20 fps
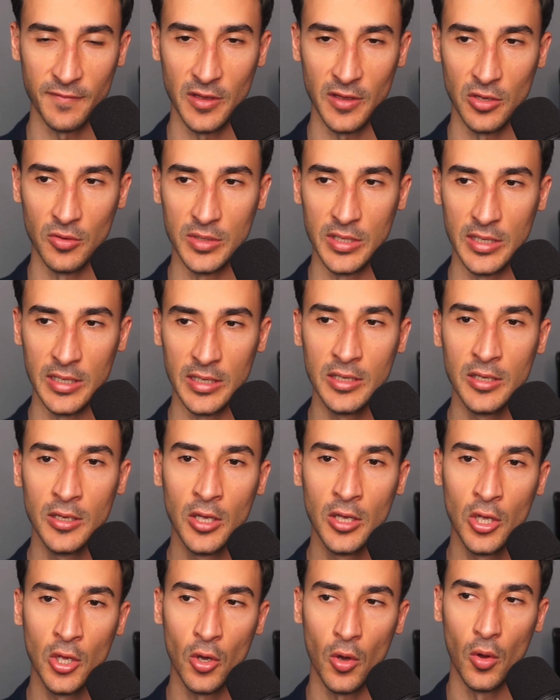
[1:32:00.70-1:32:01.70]
you did,
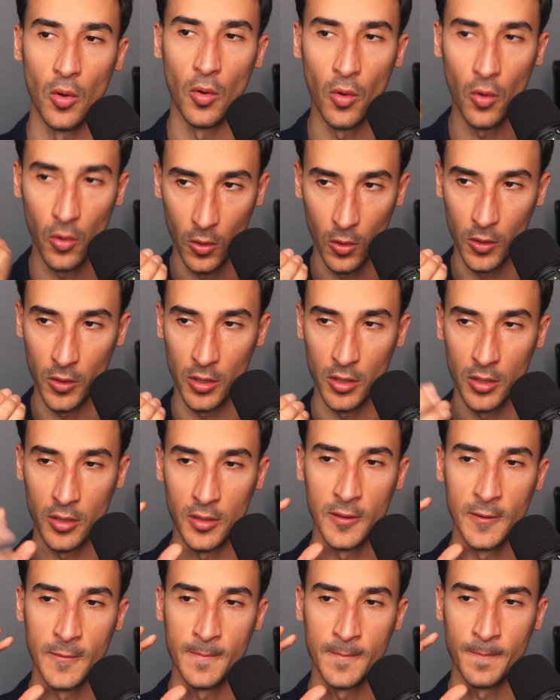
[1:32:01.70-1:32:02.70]
or
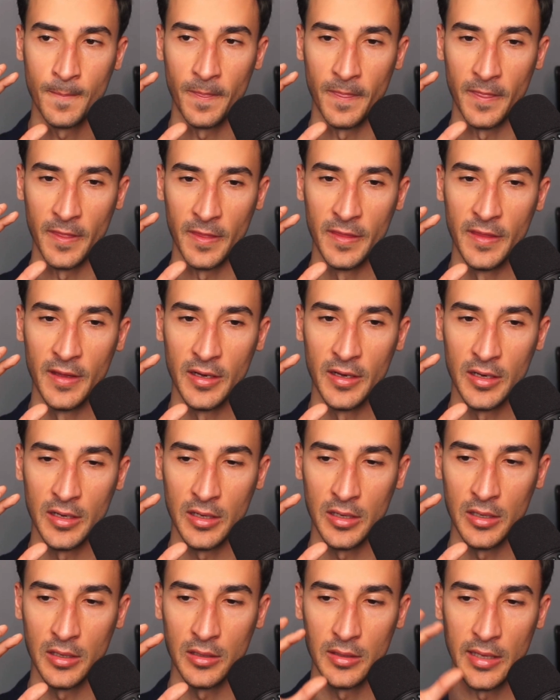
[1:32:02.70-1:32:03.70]

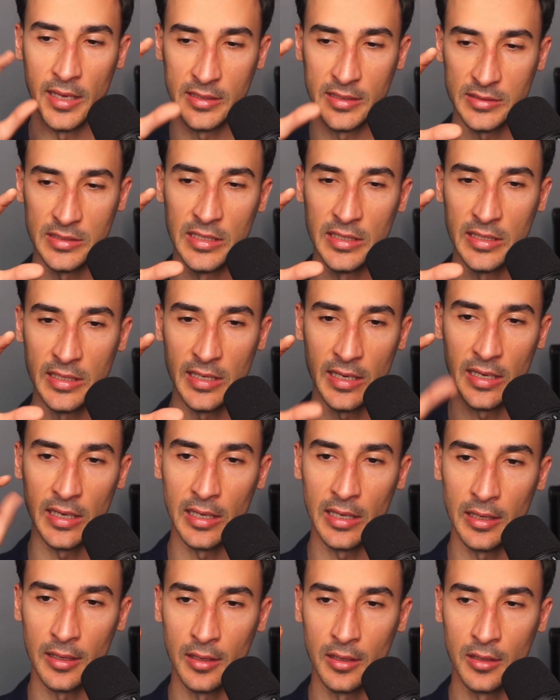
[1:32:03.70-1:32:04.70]
the
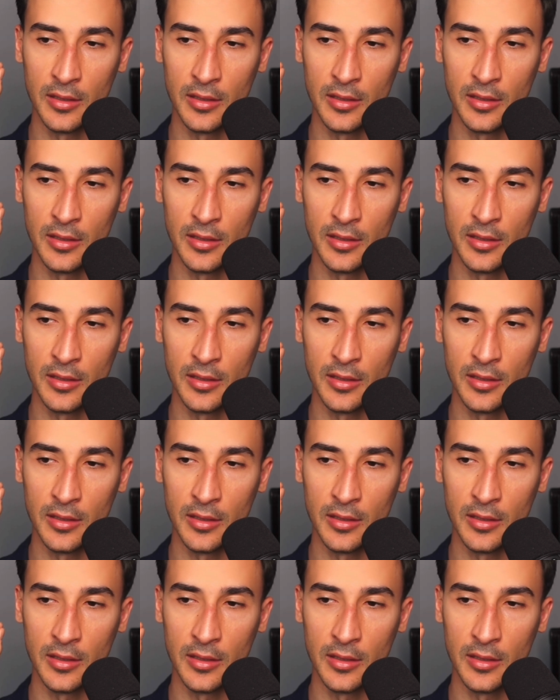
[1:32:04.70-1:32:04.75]
SDK